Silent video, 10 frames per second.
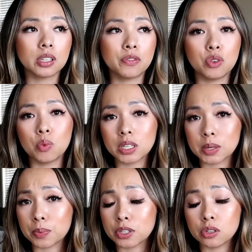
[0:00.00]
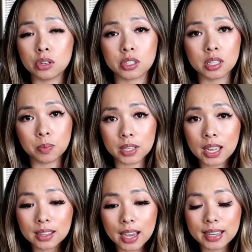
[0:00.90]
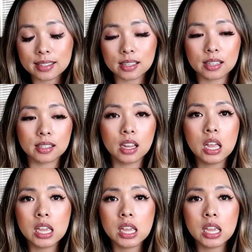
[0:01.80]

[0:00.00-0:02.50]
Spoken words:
if you want to pursue your CPA license.